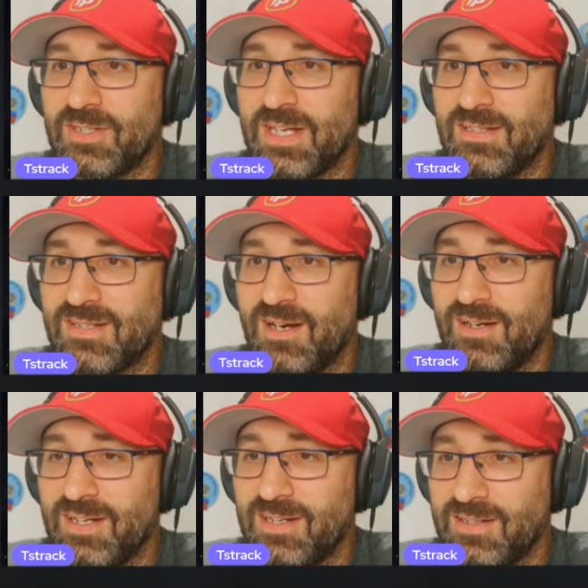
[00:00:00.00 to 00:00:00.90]
getting
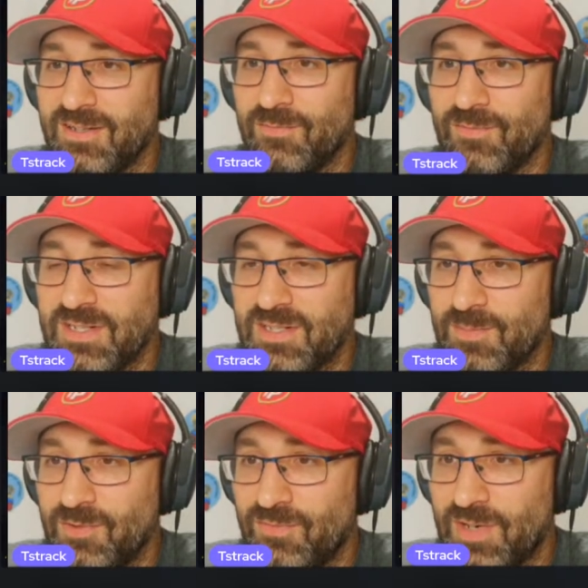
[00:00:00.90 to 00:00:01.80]
targeted at a
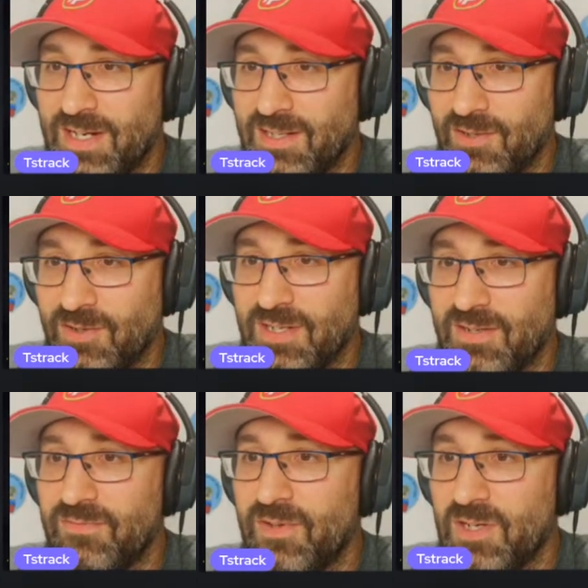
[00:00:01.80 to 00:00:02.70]
reasonable rate. You know, he had
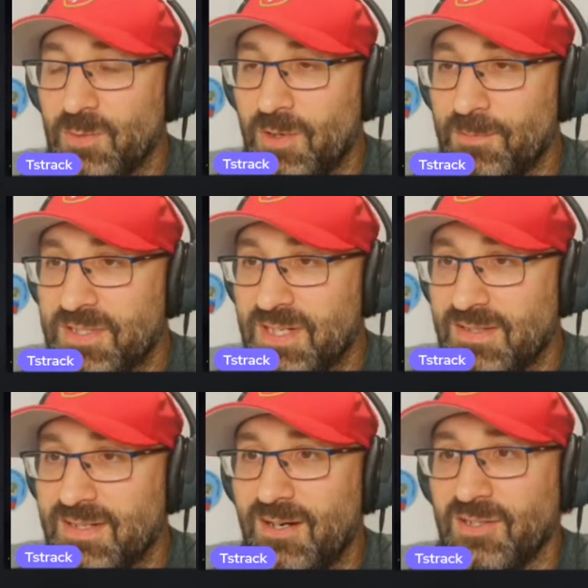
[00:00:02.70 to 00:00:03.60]
a
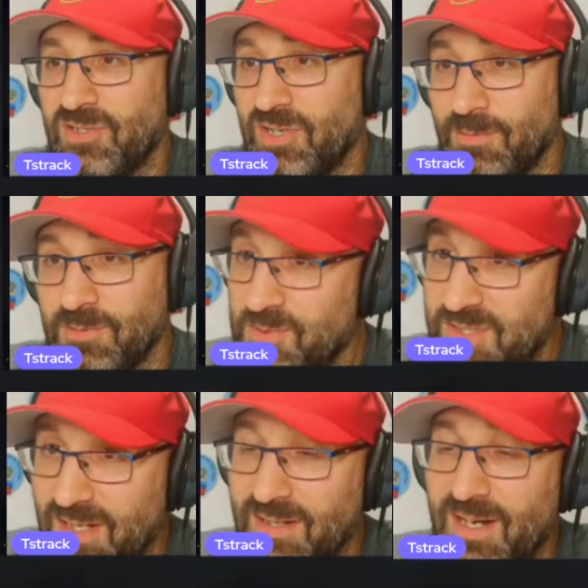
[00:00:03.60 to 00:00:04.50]
31% target share, which was
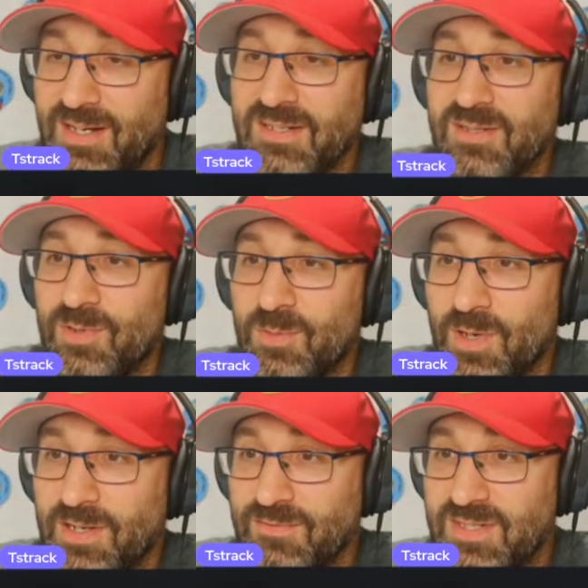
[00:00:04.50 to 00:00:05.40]
second highest among
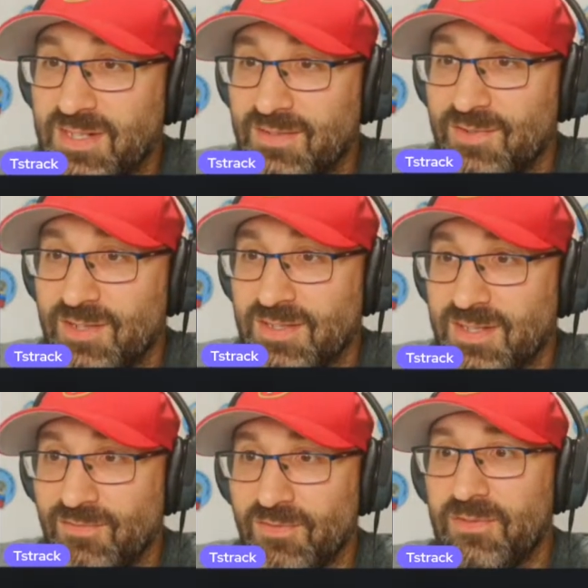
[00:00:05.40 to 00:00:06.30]
wide receivers,
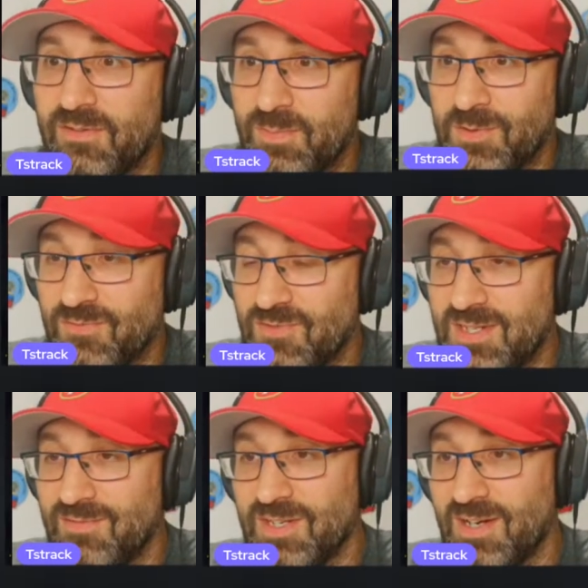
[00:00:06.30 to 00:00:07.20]
had the fifth most
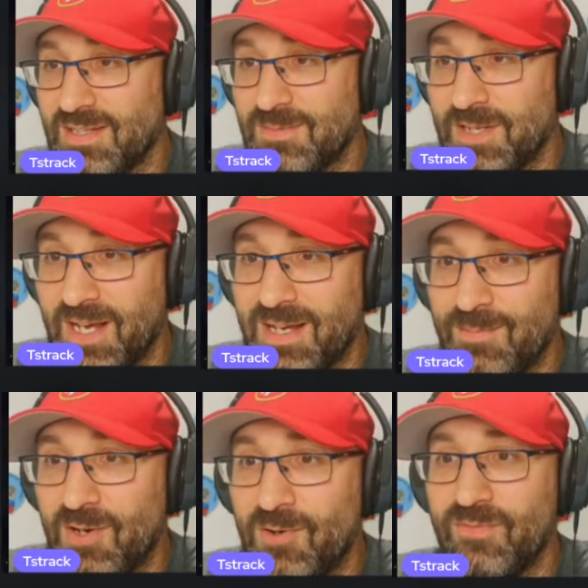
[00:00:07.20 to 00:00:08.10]
receiving yards per game
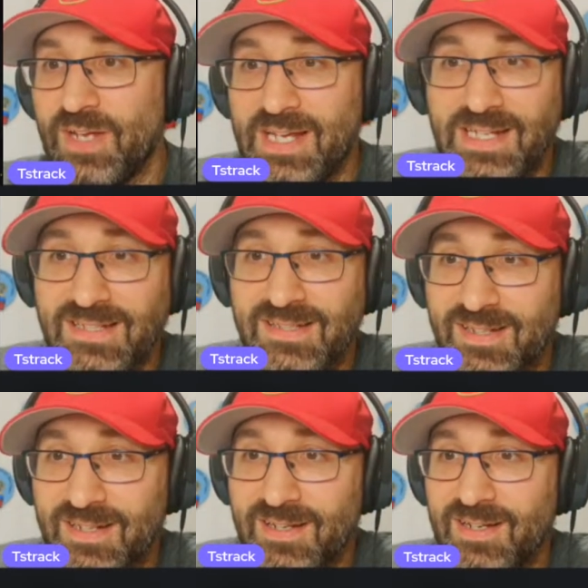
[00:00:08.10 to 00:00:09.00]
at over
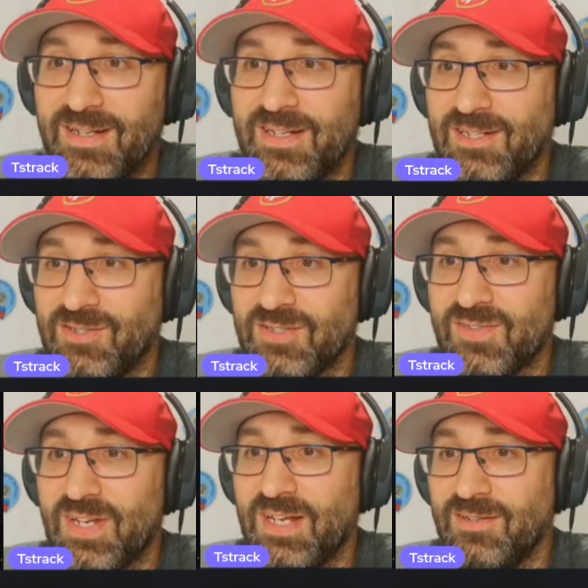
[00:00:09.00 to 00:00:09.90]
80. It
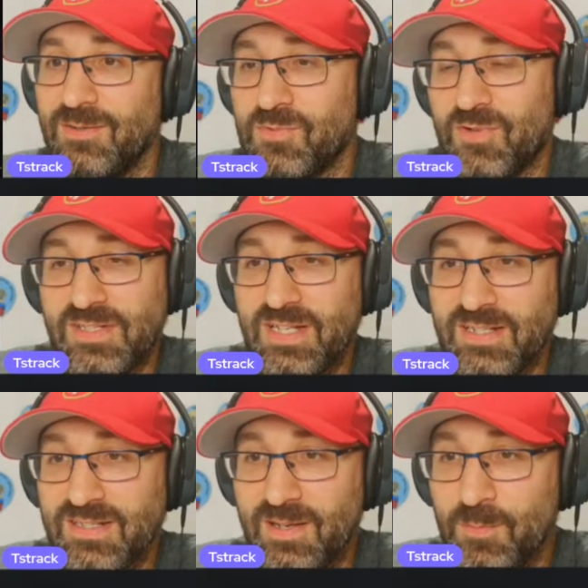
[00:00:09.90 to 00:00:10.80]
just ended up
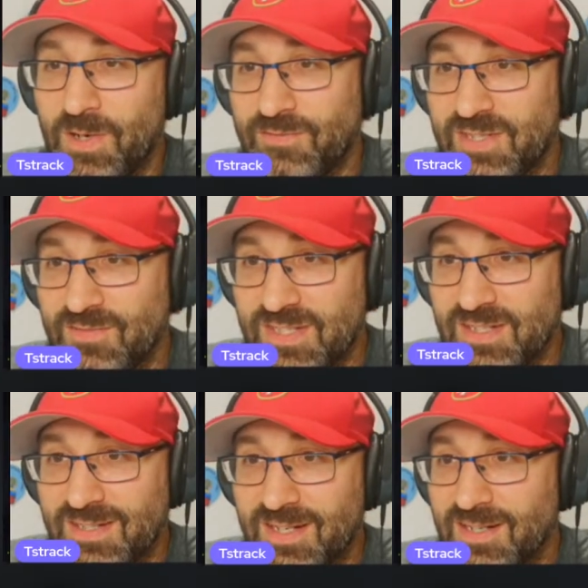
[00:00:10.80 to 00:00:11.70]
translating to like wide receiver
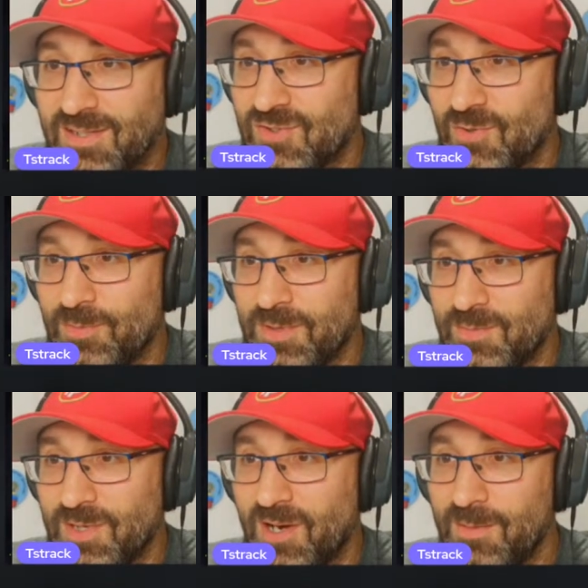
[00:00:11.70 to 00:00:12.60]
16 in total
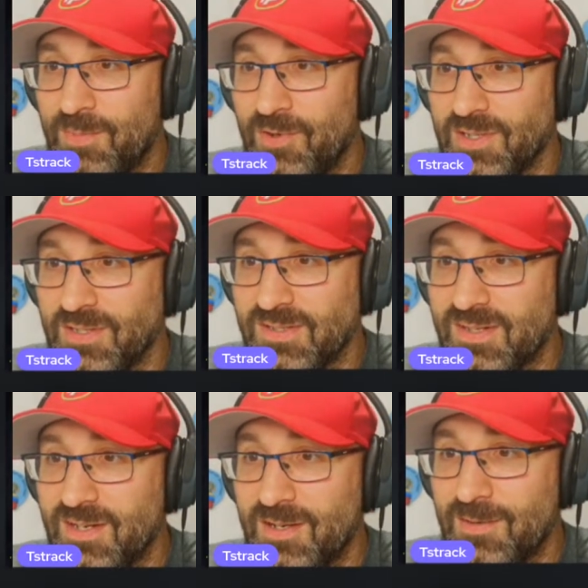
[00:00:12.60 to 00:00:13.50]
PPR
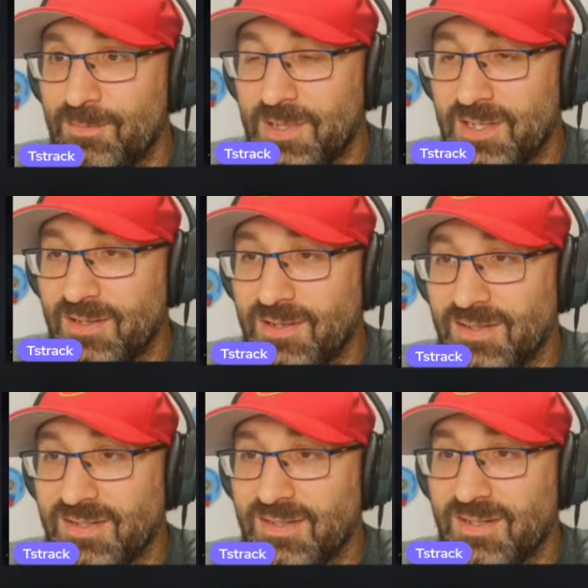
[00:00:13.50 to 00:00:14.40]
points
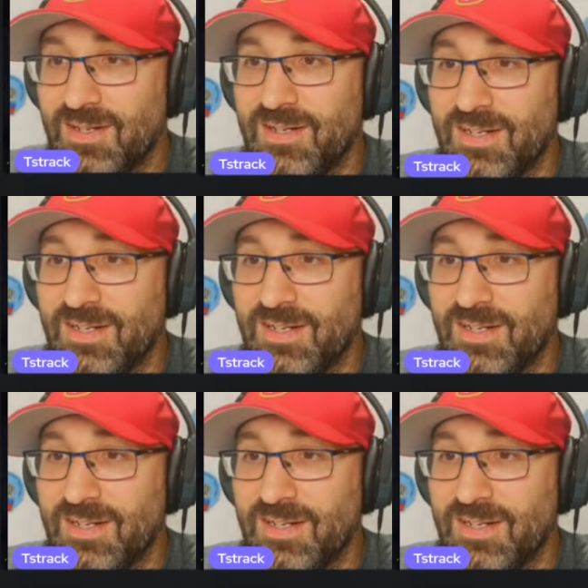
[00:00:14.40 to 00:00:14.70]
because